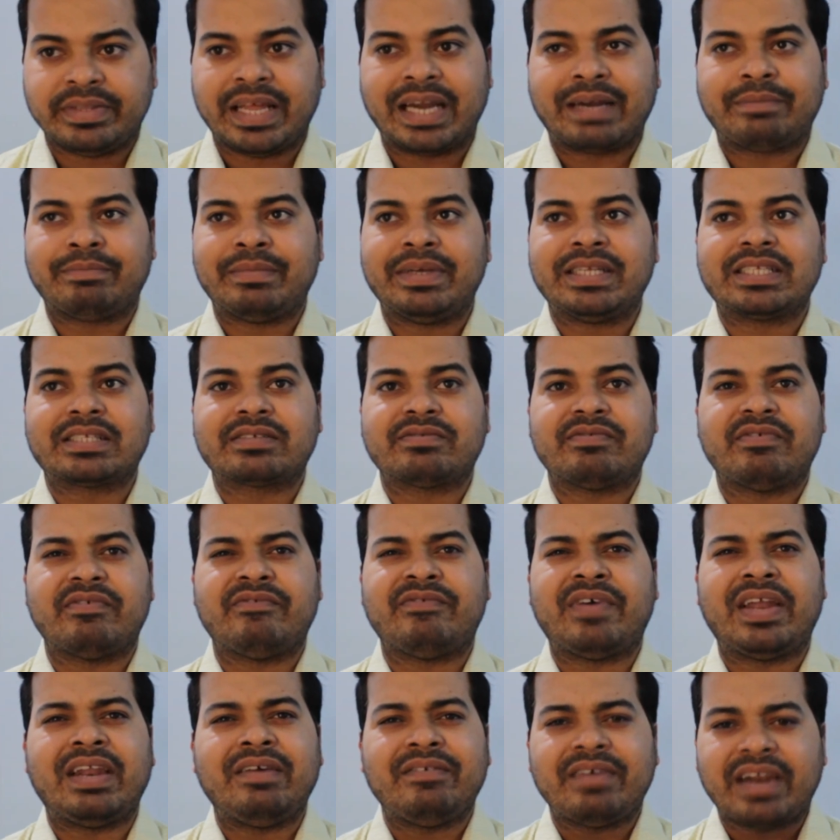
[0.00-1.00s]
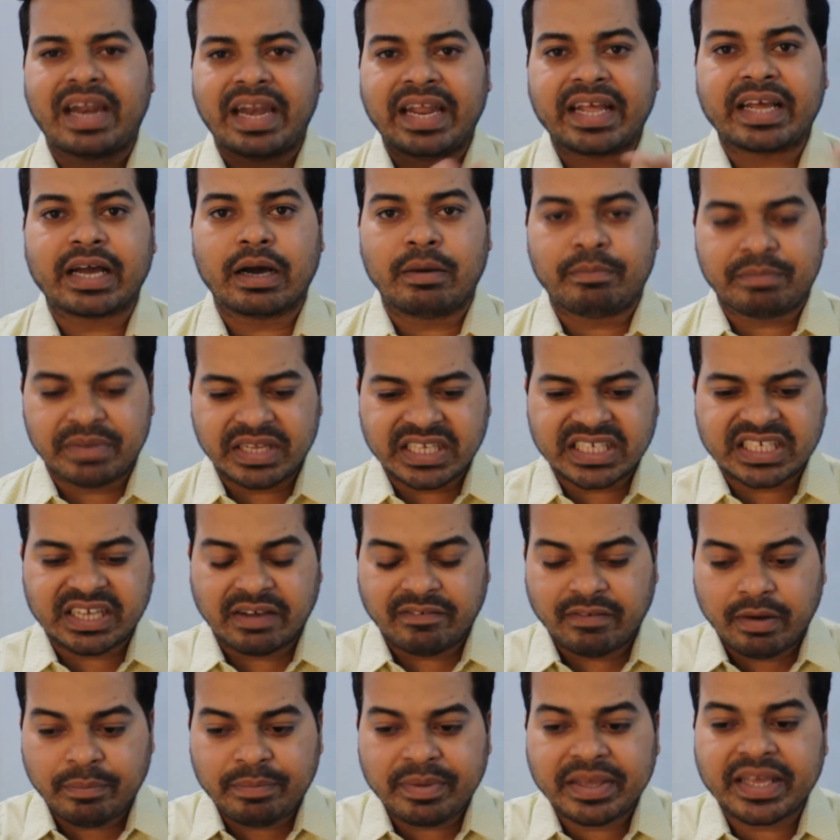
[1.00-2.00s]
that means whenever any company is
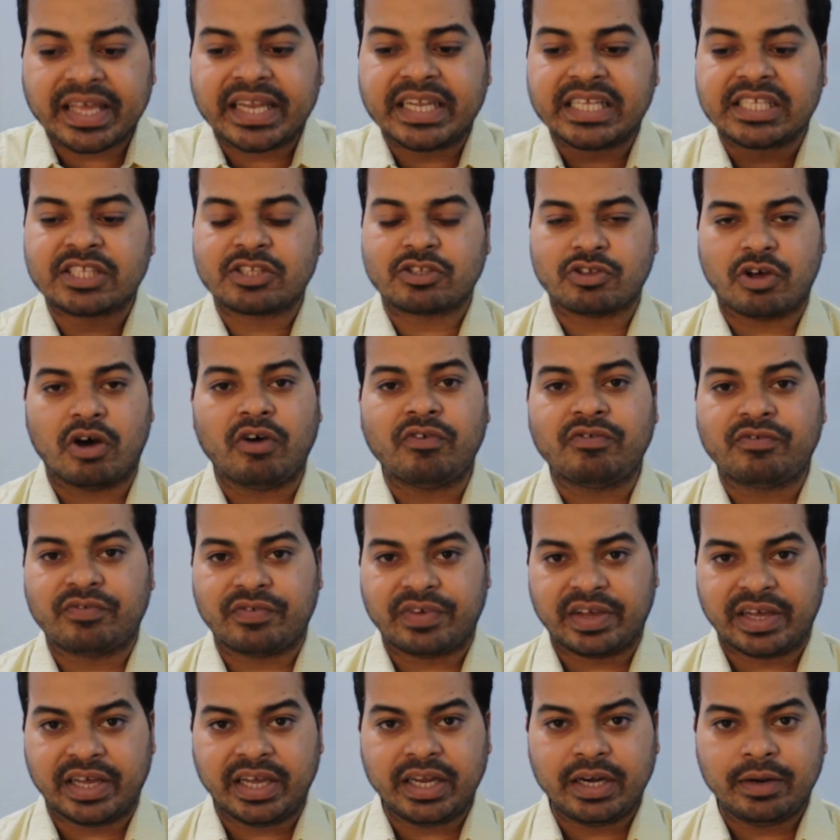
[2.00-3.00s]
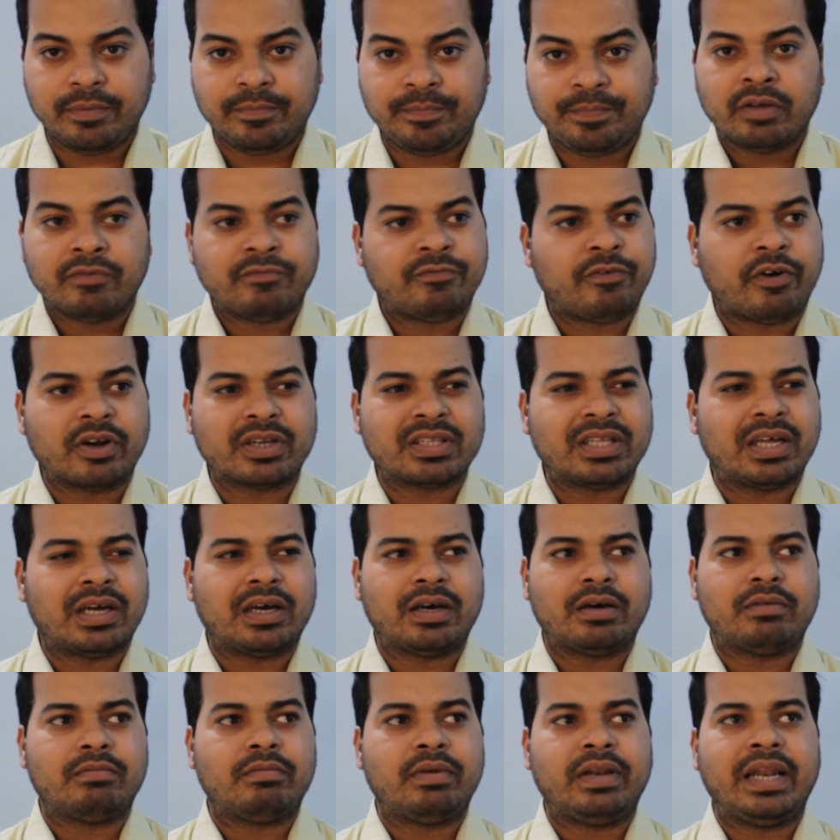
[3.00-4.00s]
developing any software, for
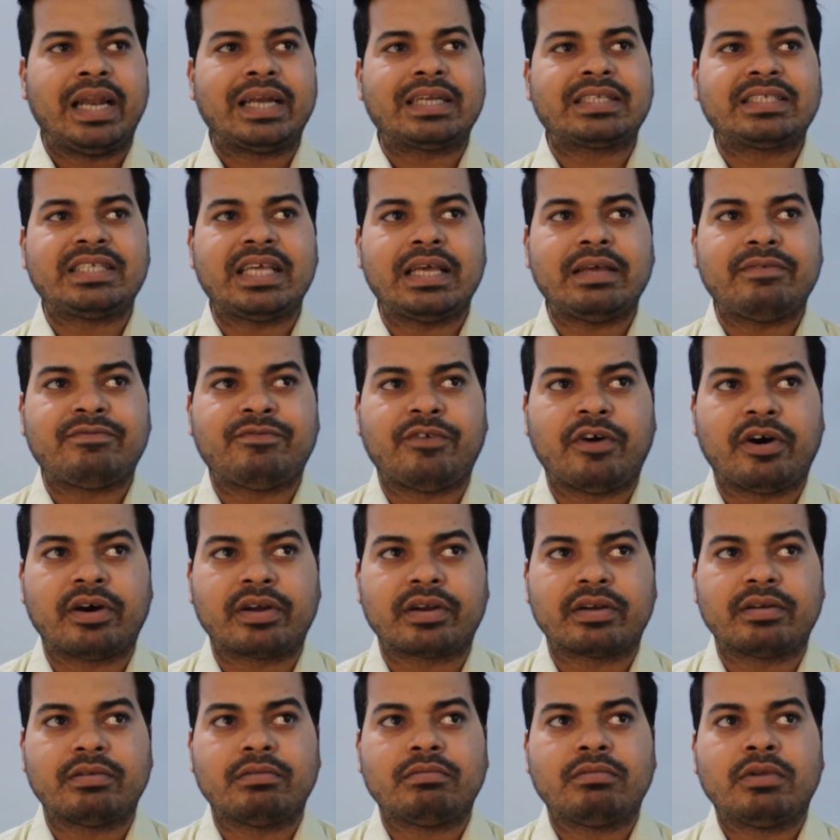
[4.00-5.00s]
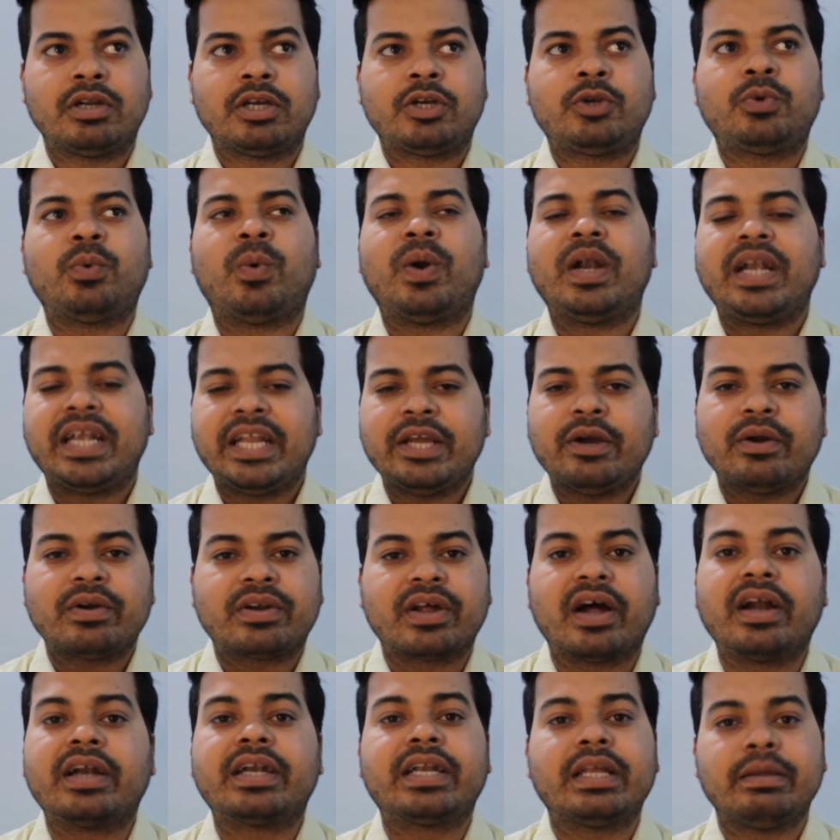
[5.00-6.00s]
the, let's say, for 20 or
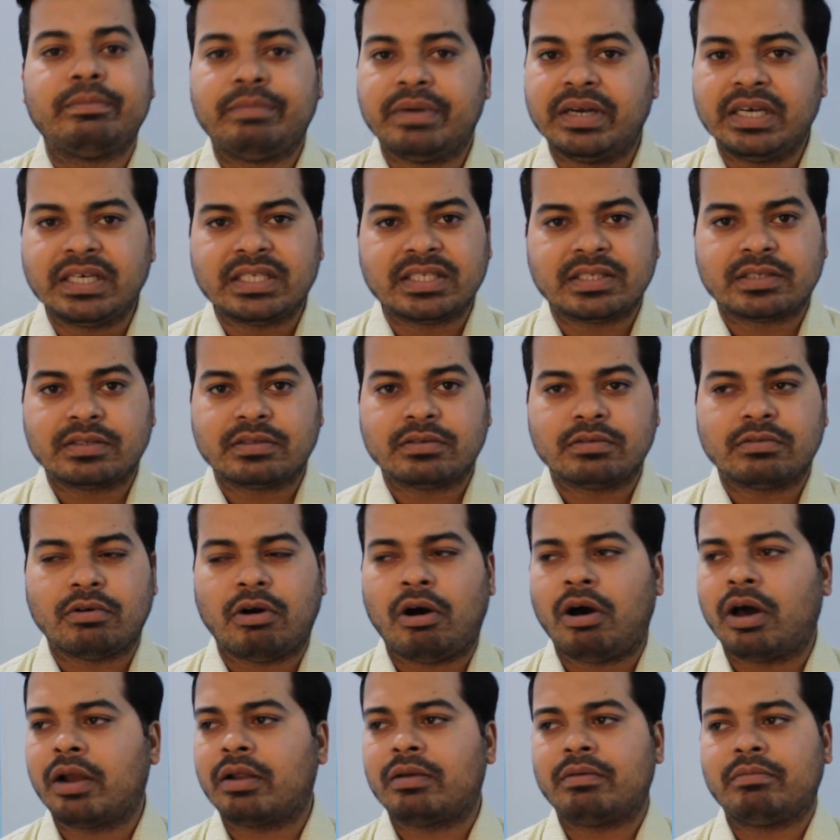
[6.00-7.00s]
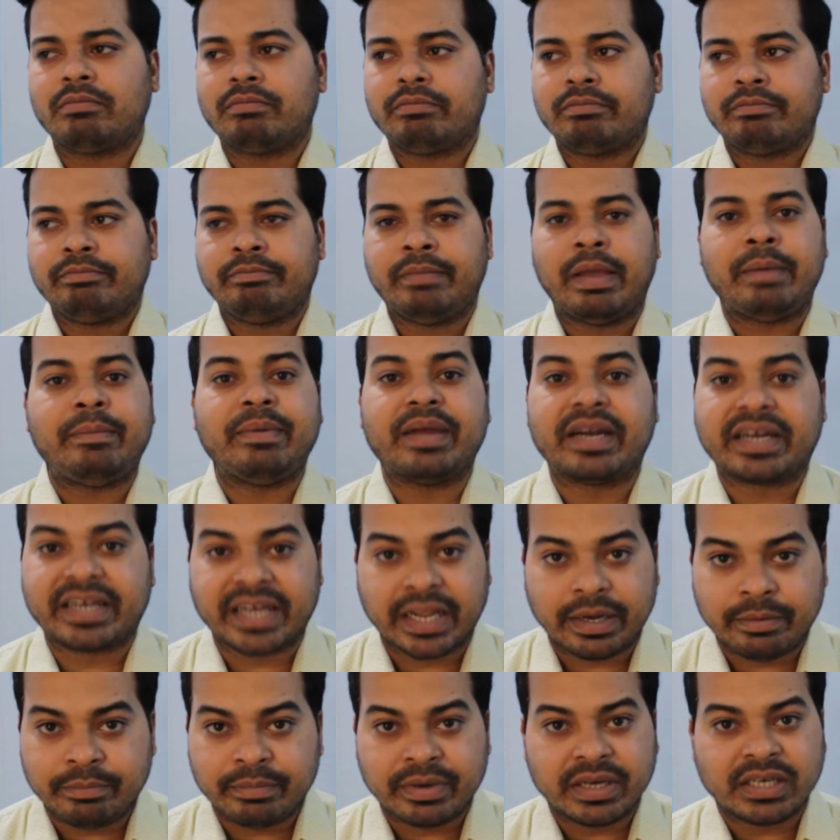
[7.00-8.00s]
30 builds, or maybe a
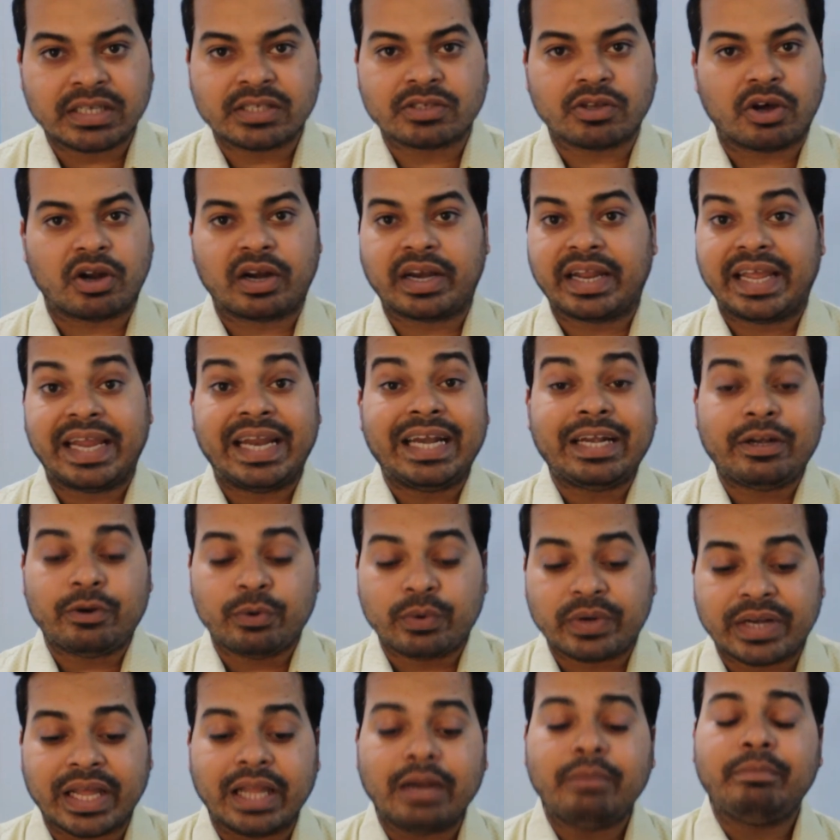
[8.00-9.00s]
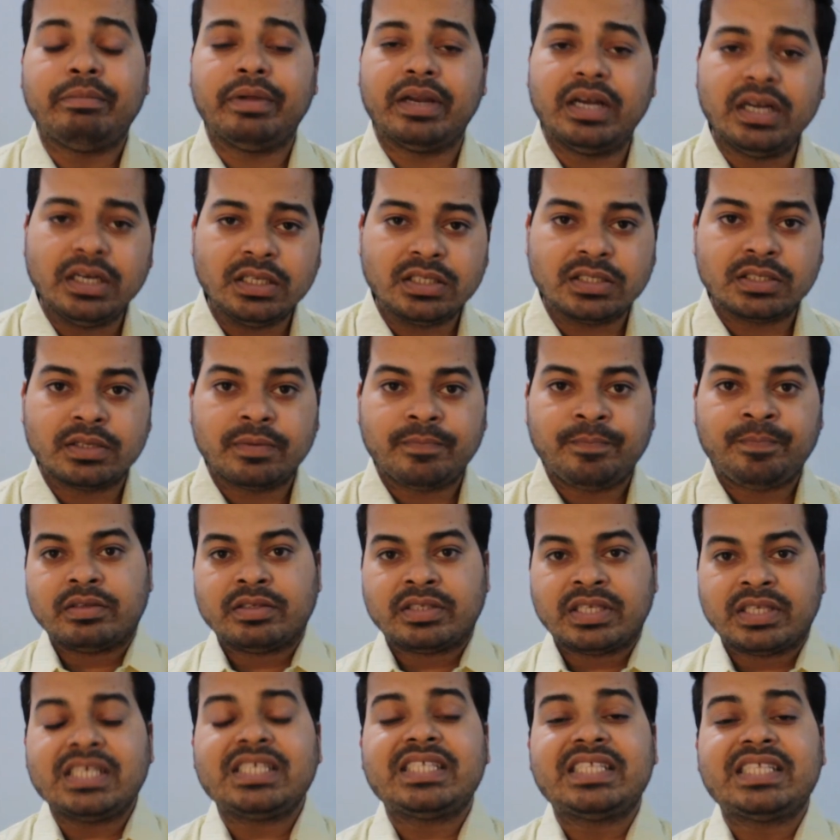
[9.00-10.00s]
10 builds or 8 to 10 builds,
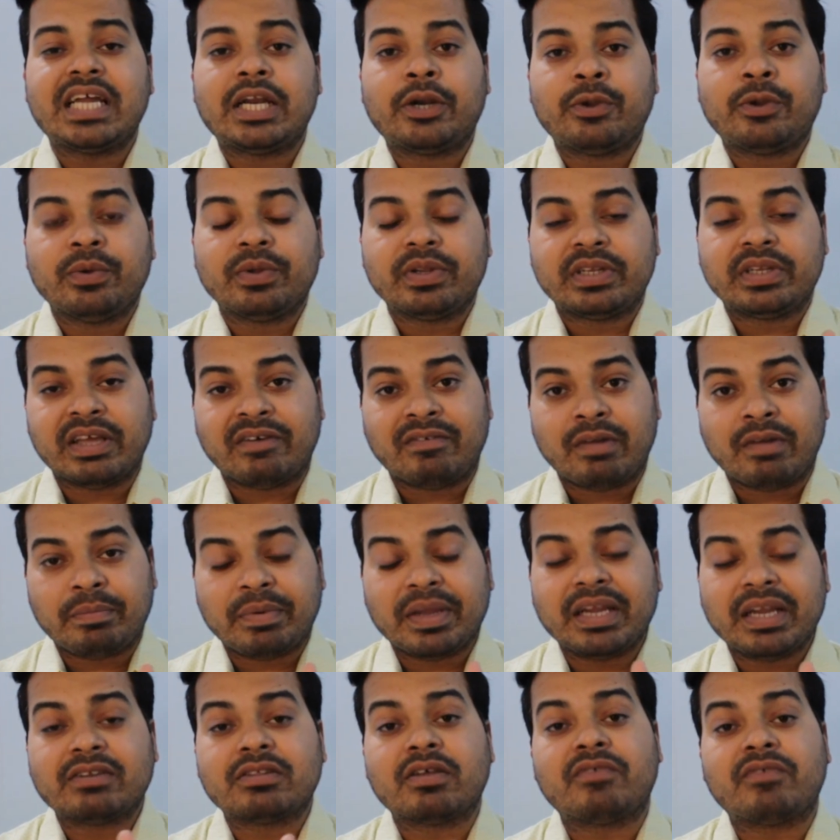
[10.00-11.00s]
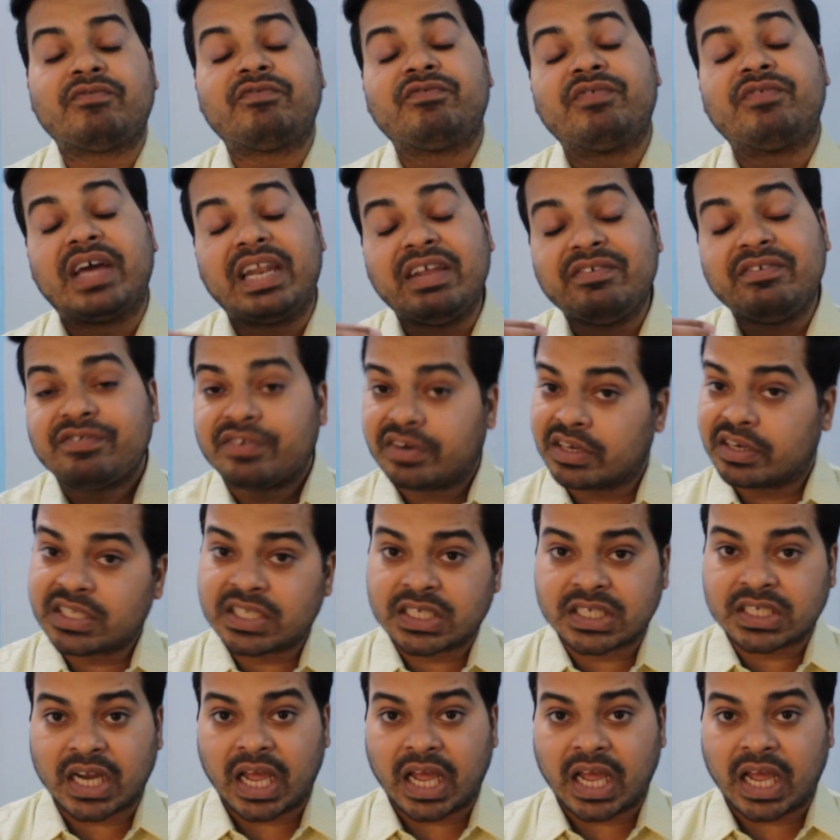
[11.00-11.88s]
since they are developing it the very first